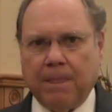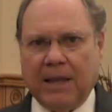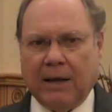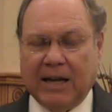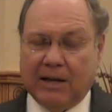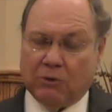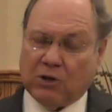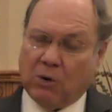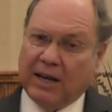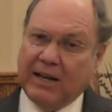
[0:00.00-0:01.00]
He was
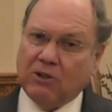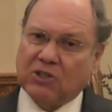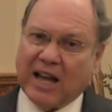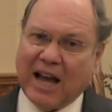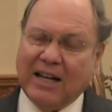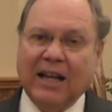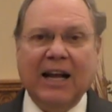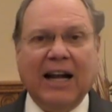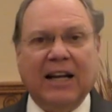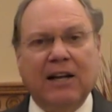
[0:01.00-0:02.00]
on a hillside,
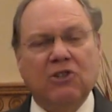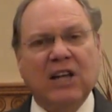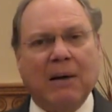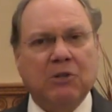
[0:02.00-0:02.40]
and the hillside